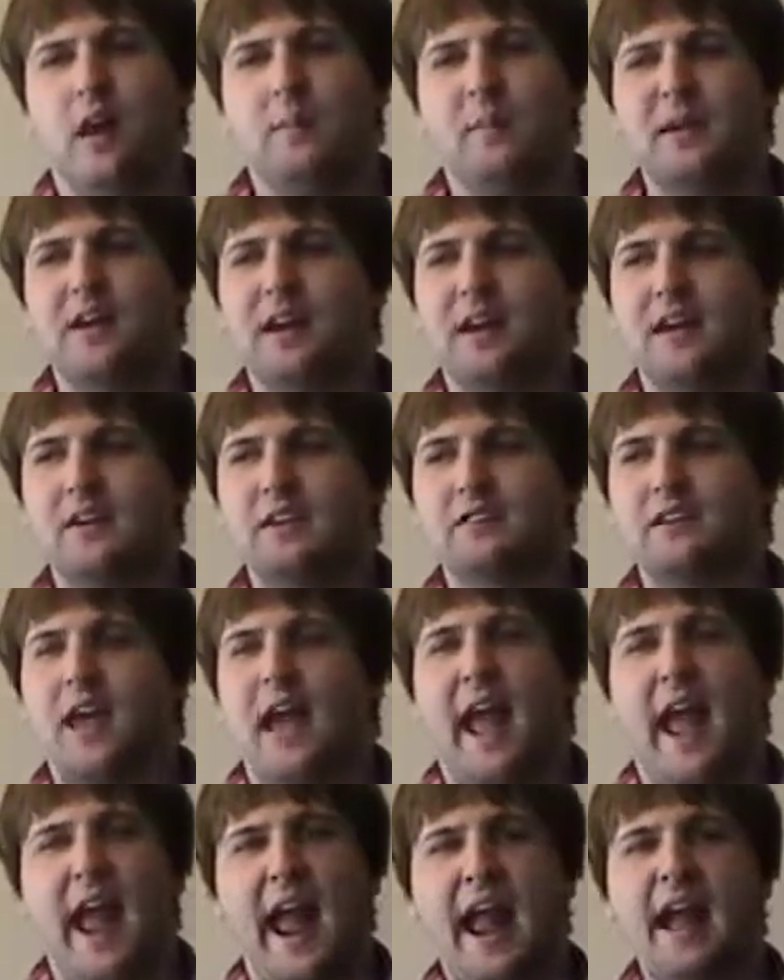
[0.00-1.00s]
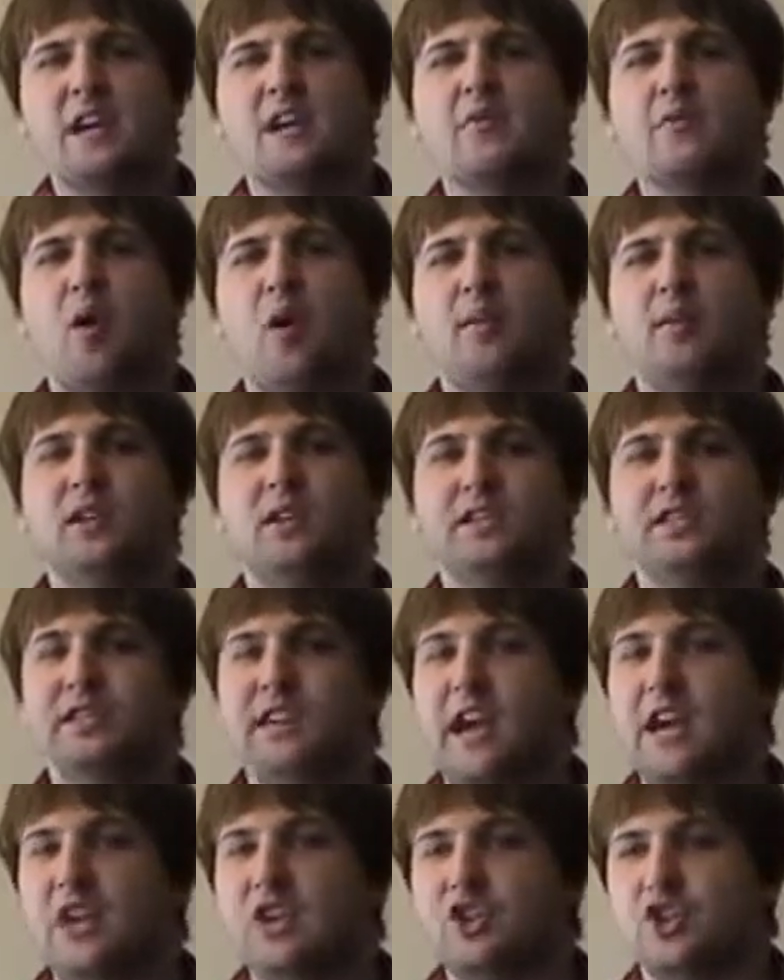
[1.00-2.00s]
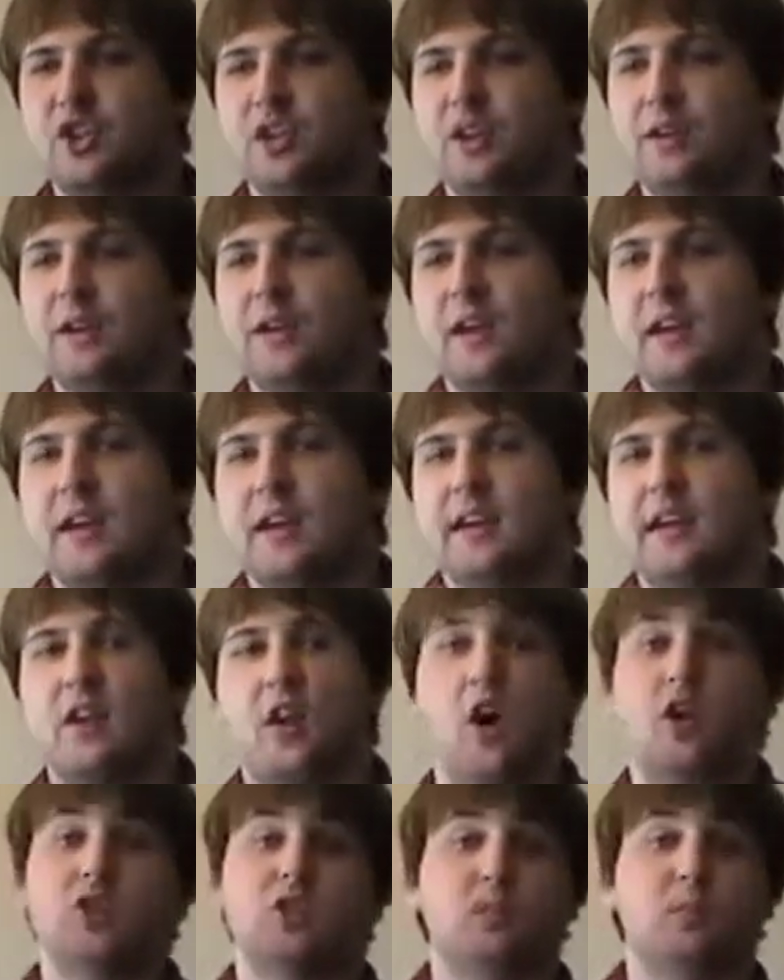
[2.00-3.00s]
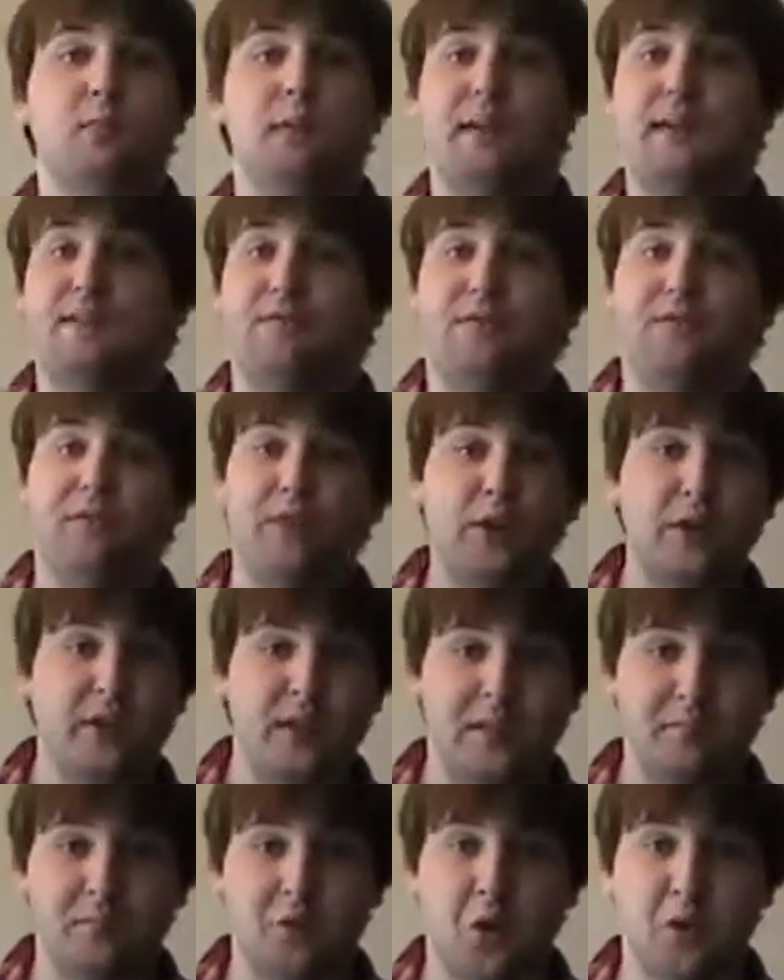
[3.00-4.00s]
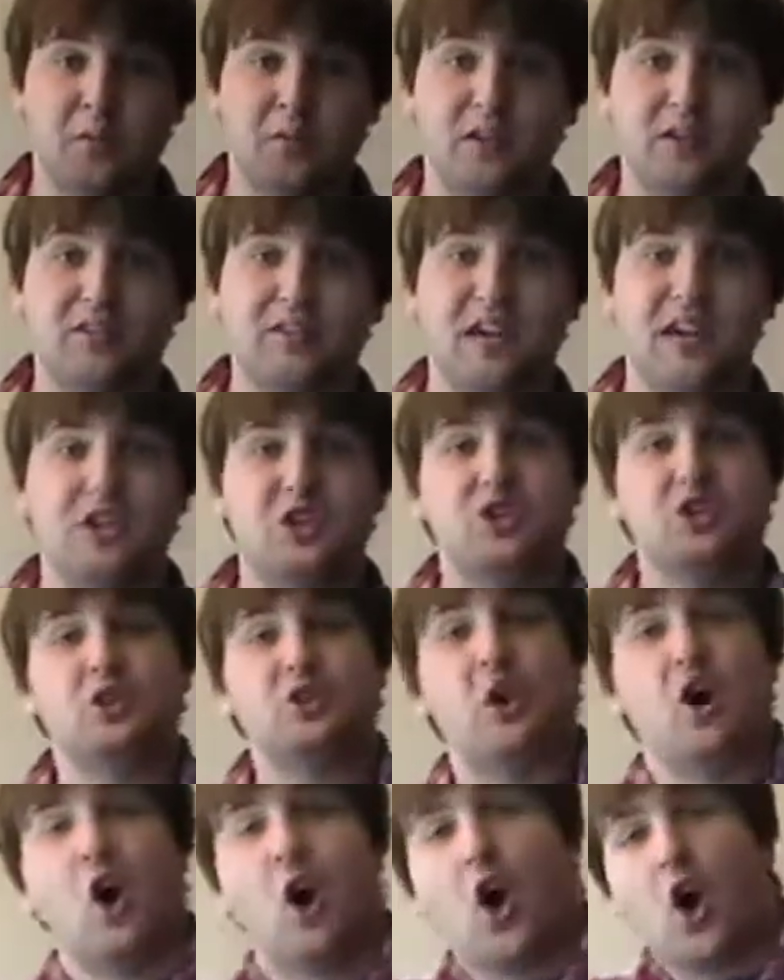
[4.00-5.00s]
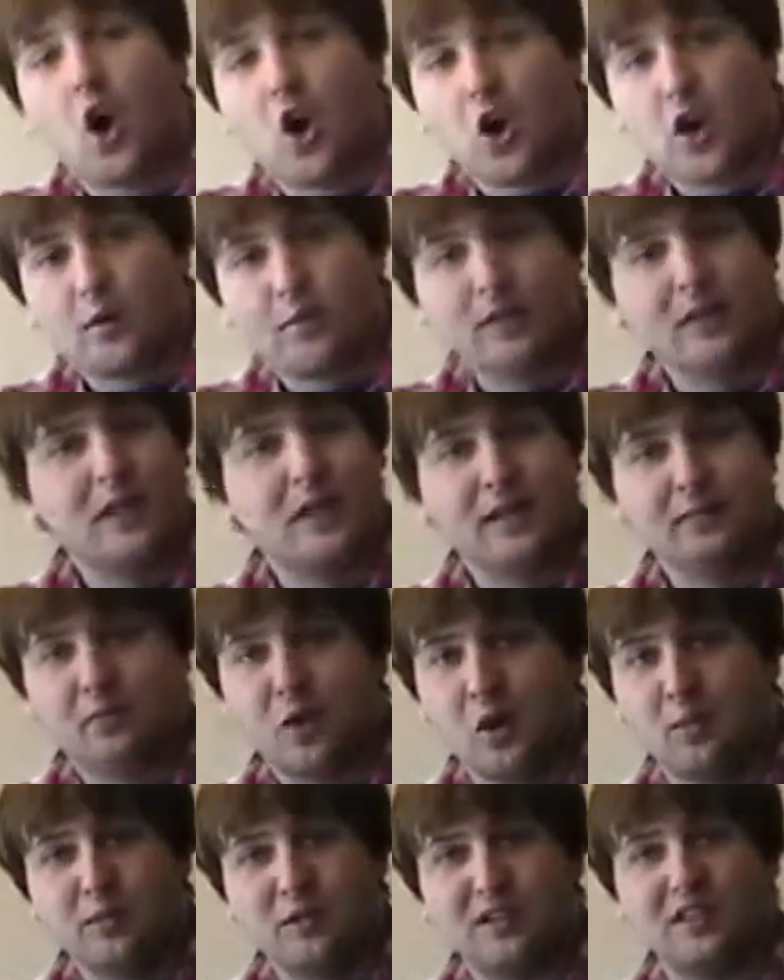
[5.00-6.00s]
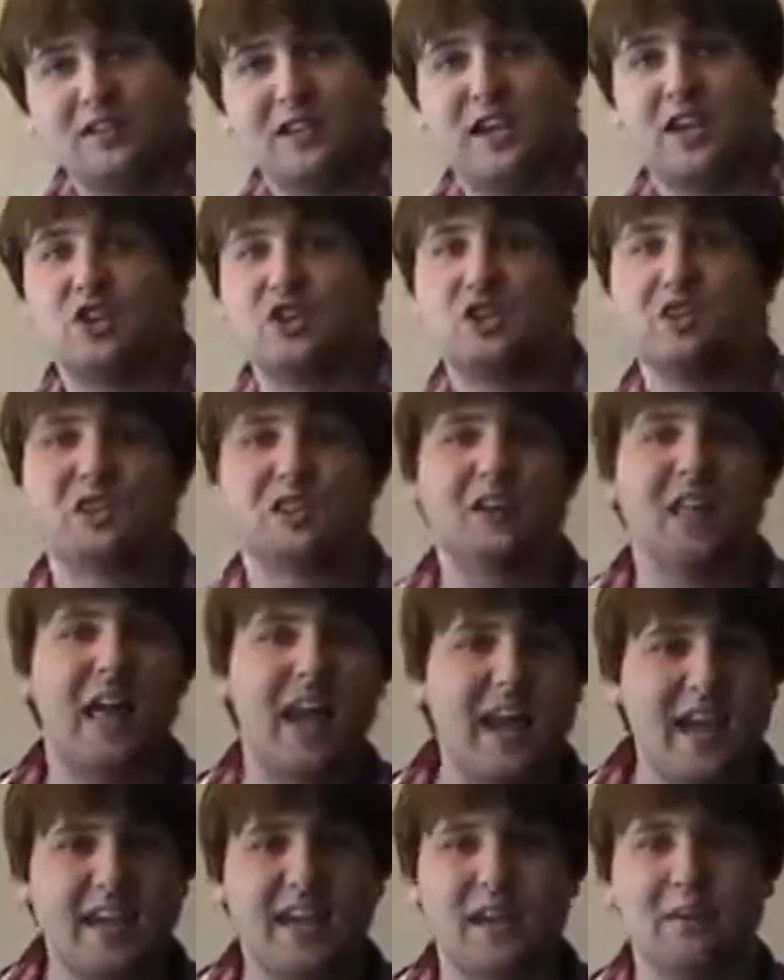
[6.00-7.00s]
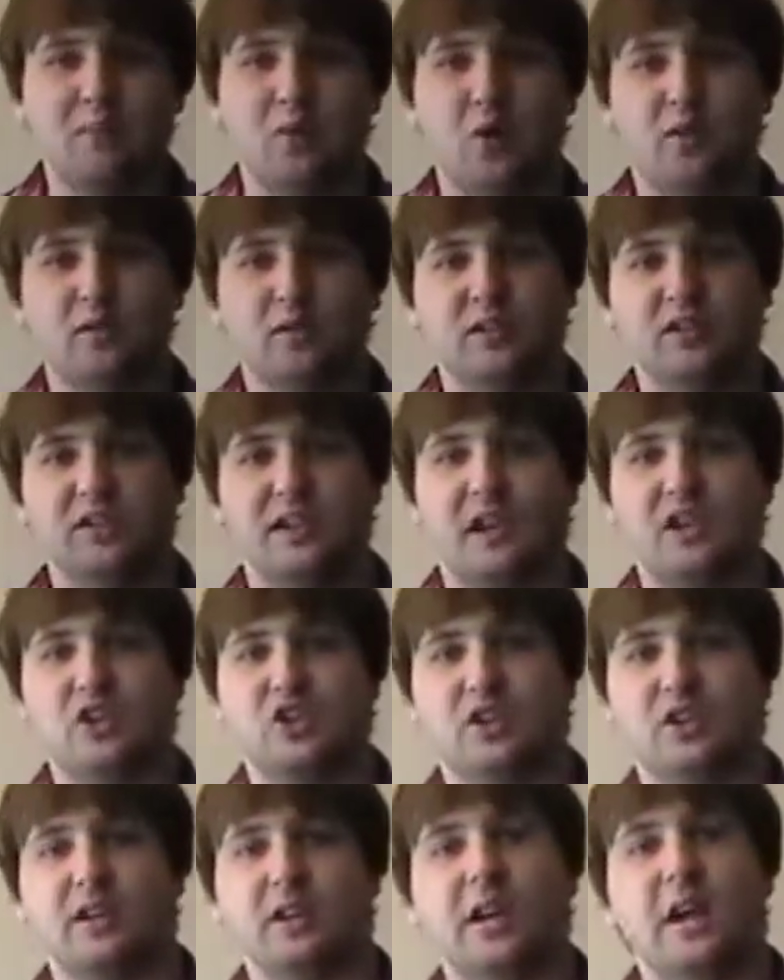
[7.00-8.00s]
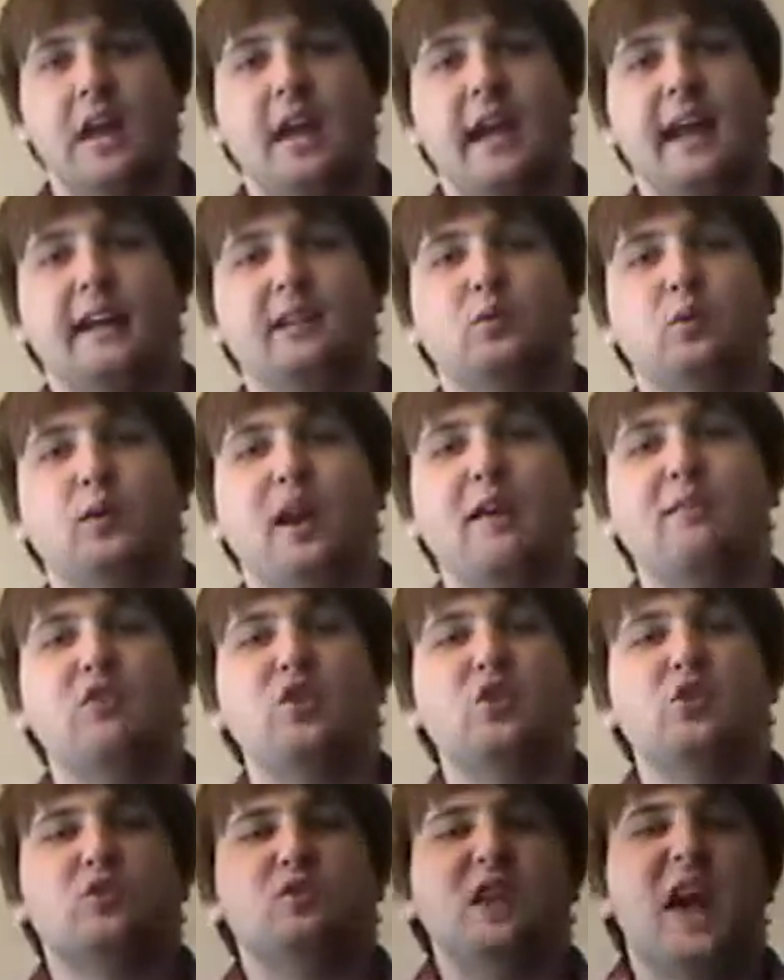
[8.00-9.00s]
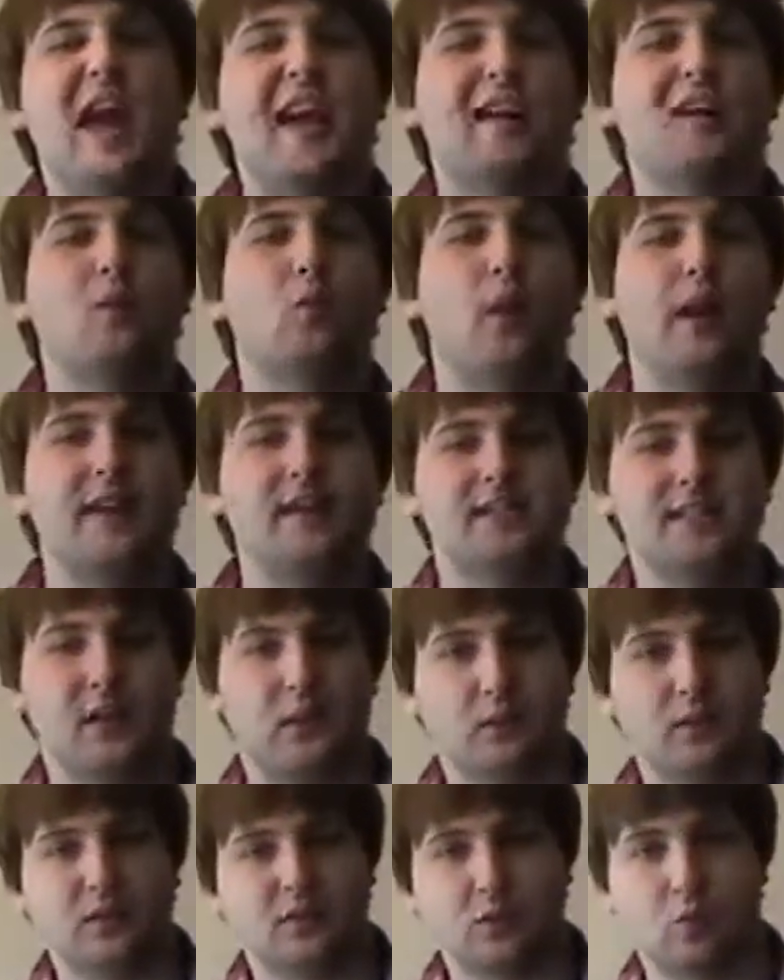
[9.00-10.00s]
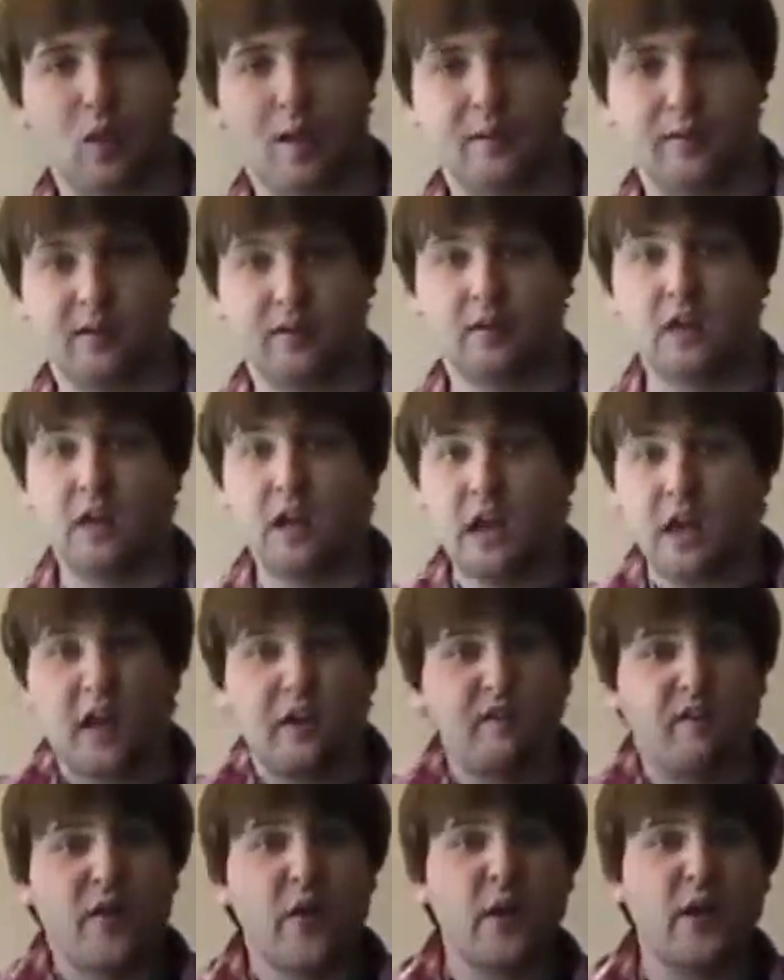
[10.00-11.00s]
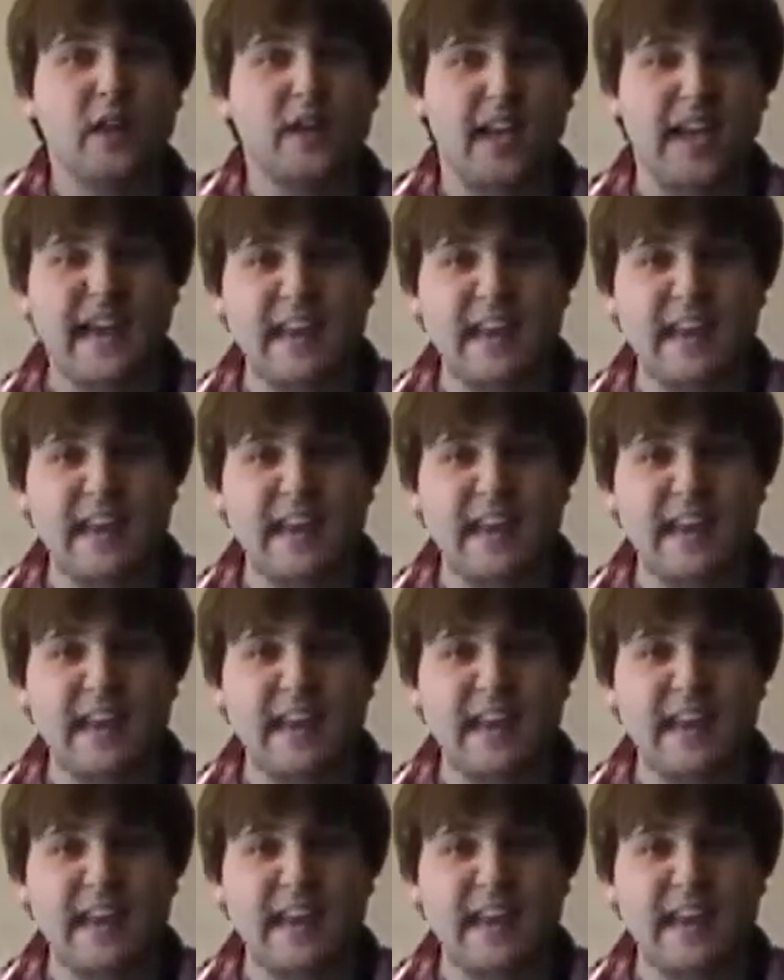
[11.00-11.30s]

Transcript: because hand immobilization can also mean foot immobilization, arm immobilization, leg immobilization. It's whenever you take away someone's weapon. A very